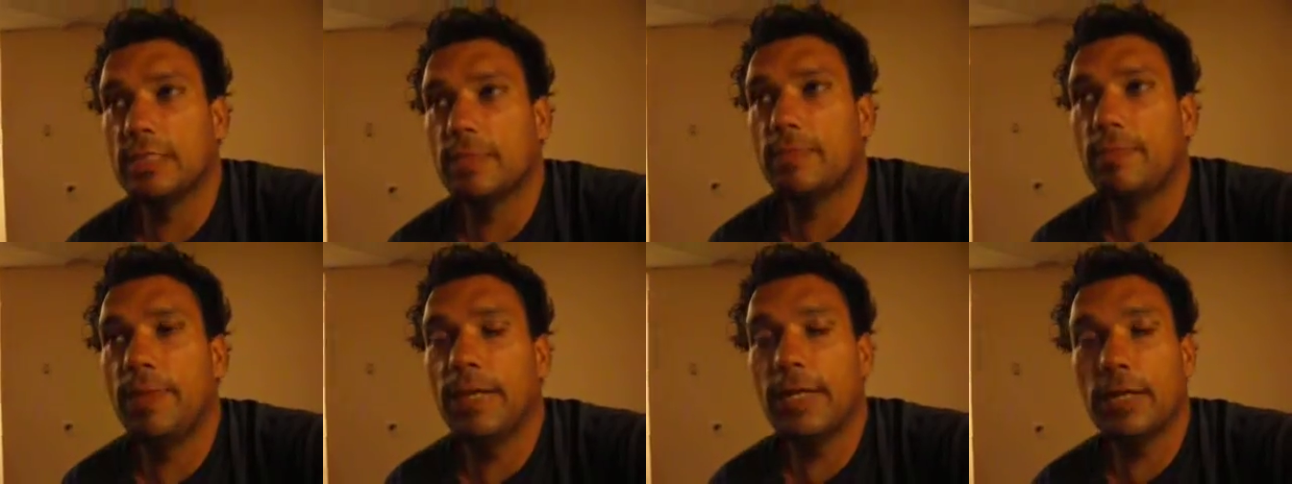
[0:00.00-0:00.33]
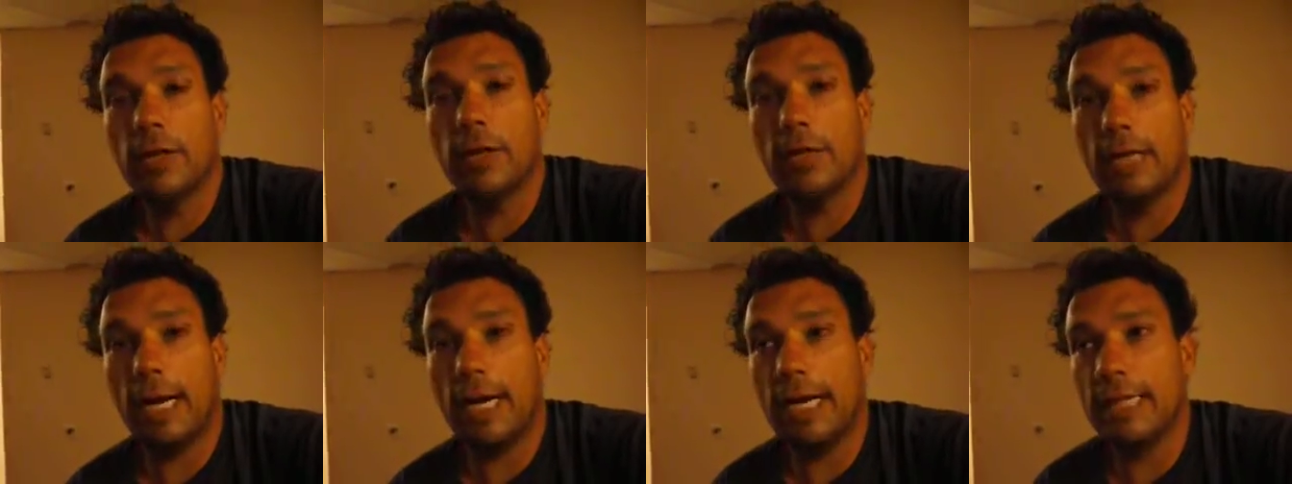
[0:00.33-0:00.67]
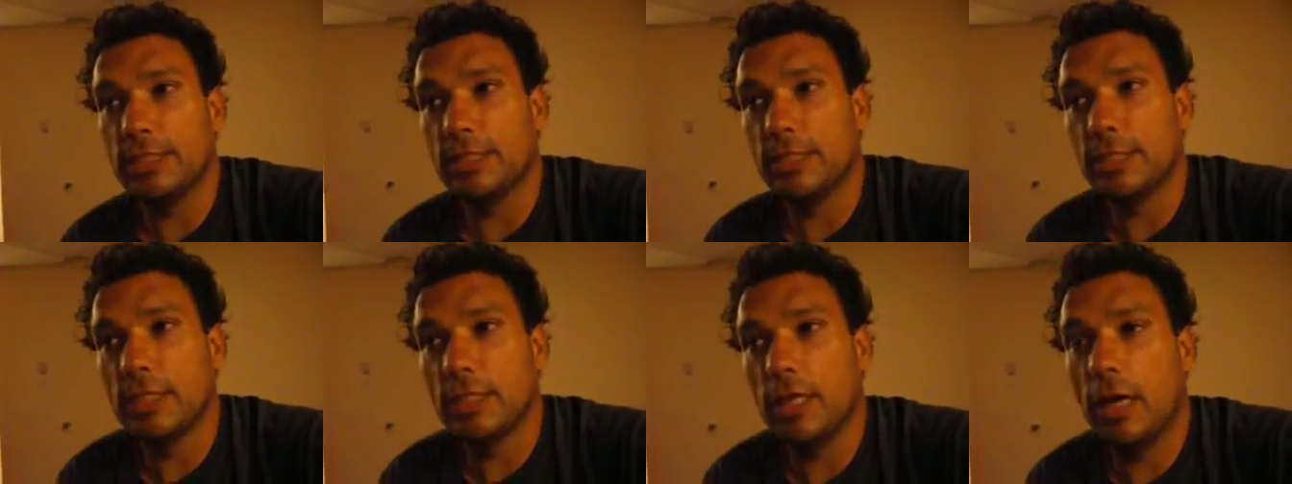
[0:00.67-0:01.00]
bigger guy
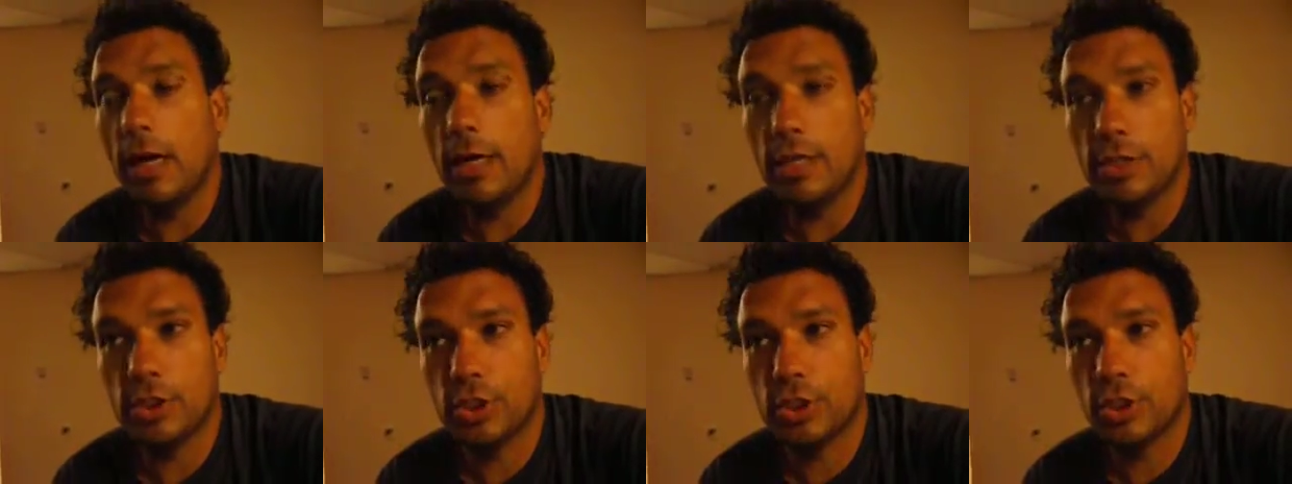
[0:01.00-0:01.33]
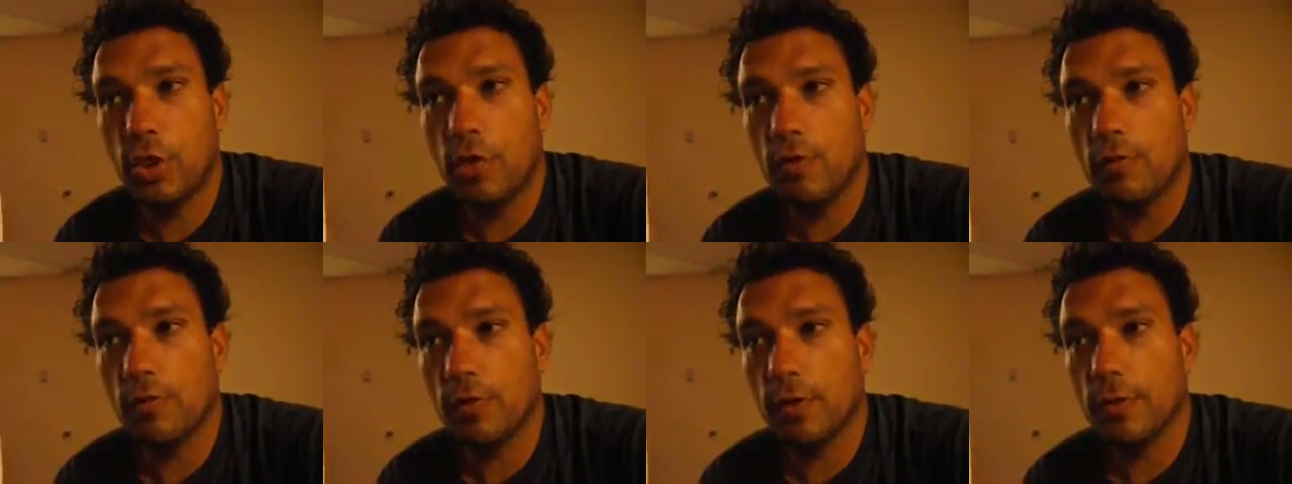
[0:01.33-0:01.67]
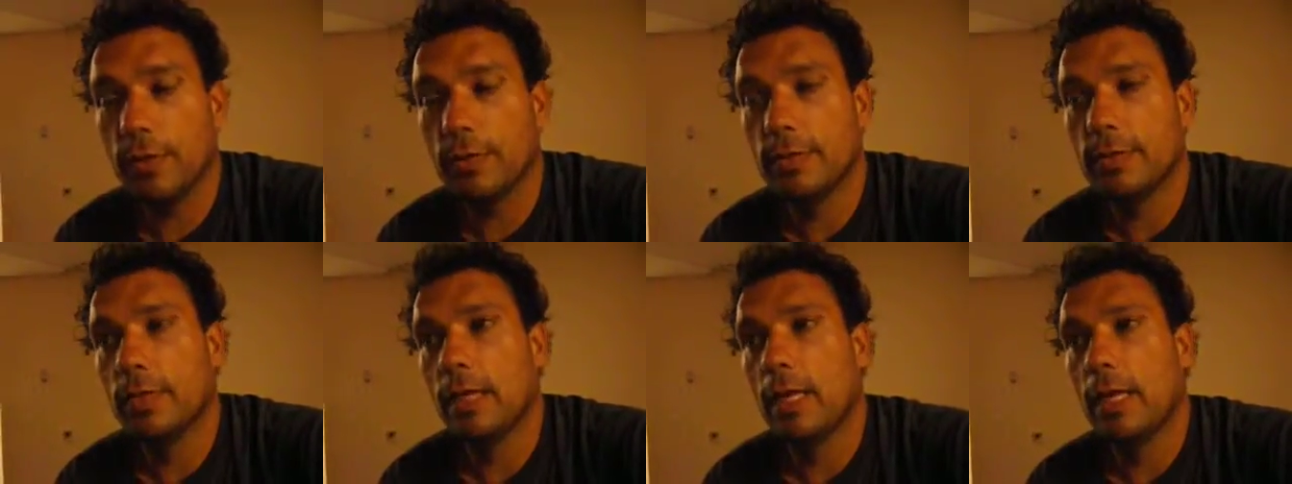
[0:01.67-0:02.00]
just hunched over.
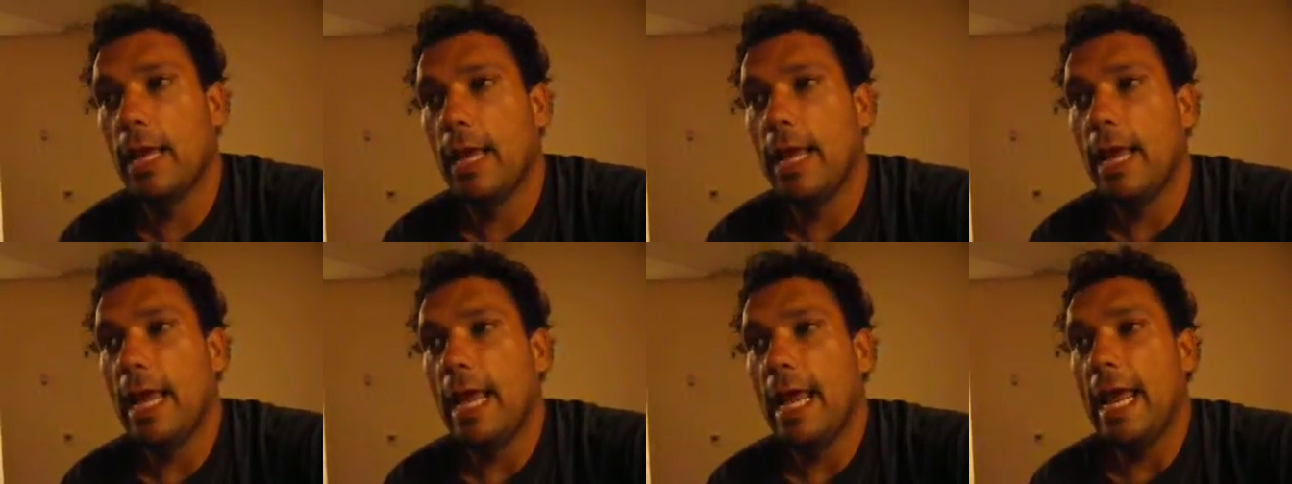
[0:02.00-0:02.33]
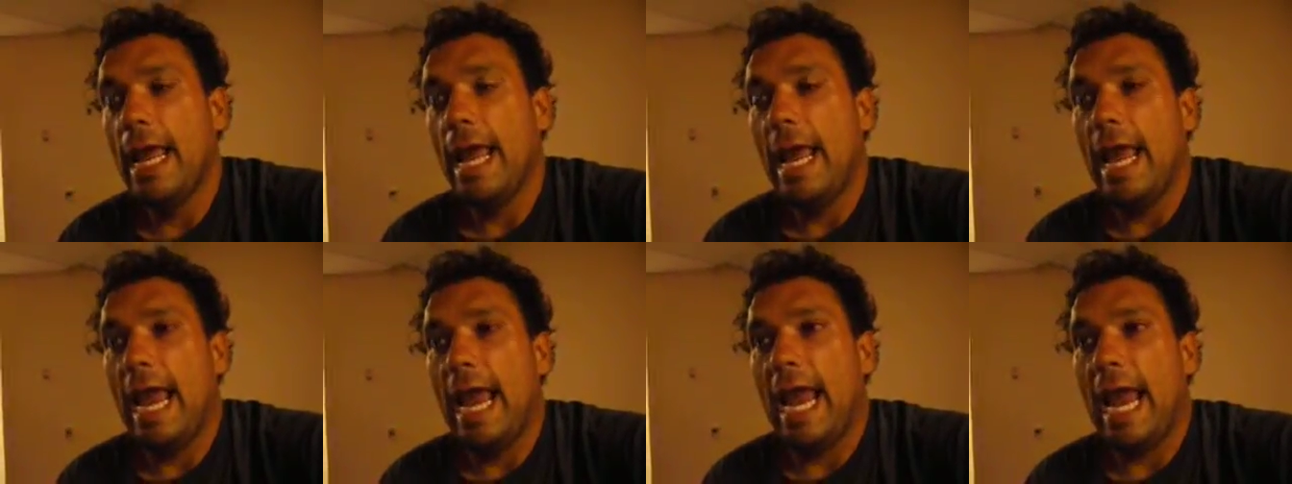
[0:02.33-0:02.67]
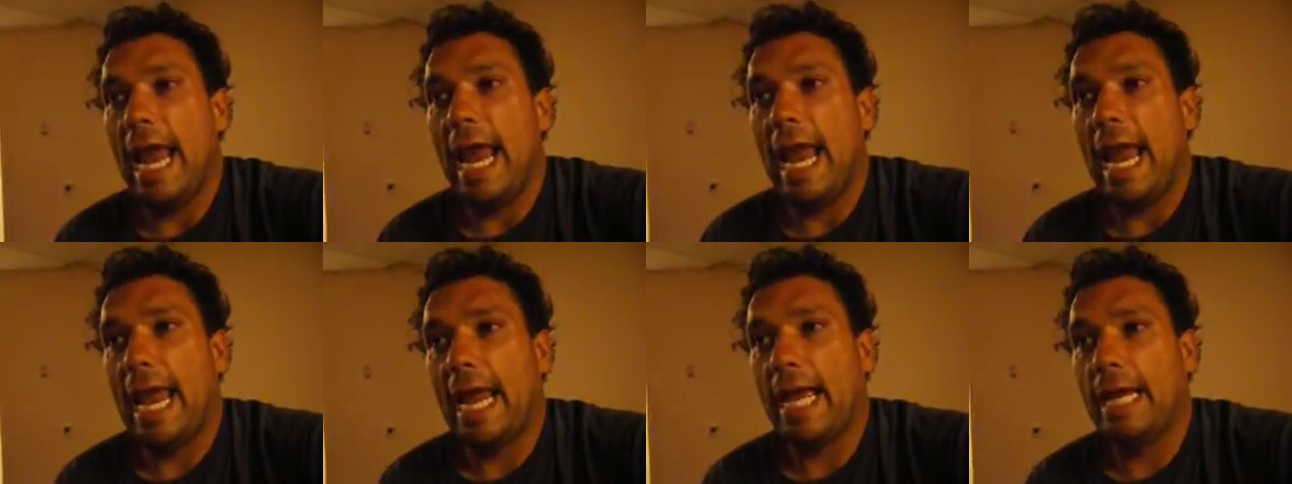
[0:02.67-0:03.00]

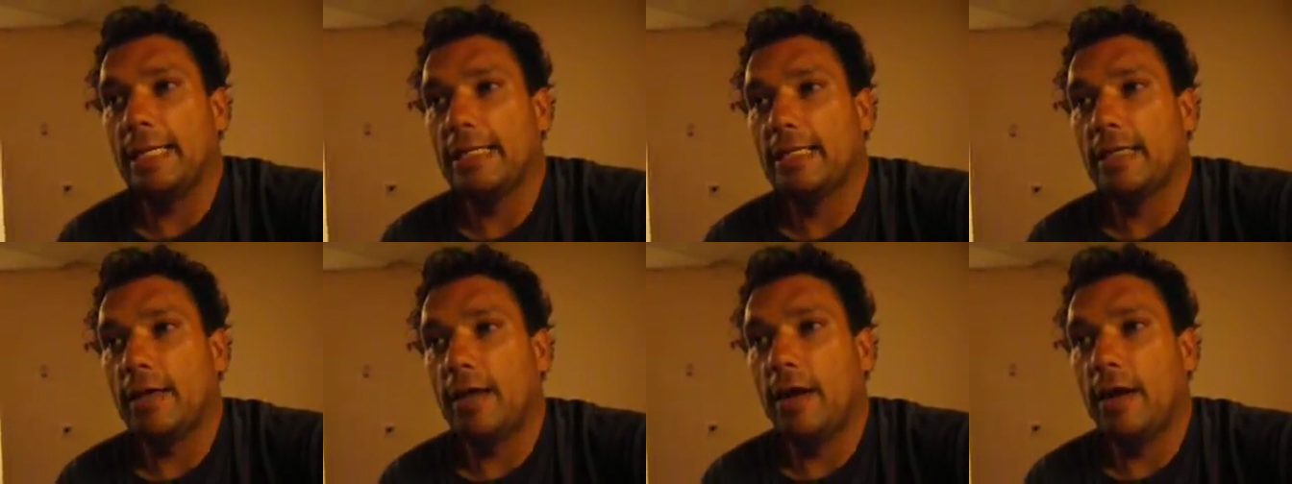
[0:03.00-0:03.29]
And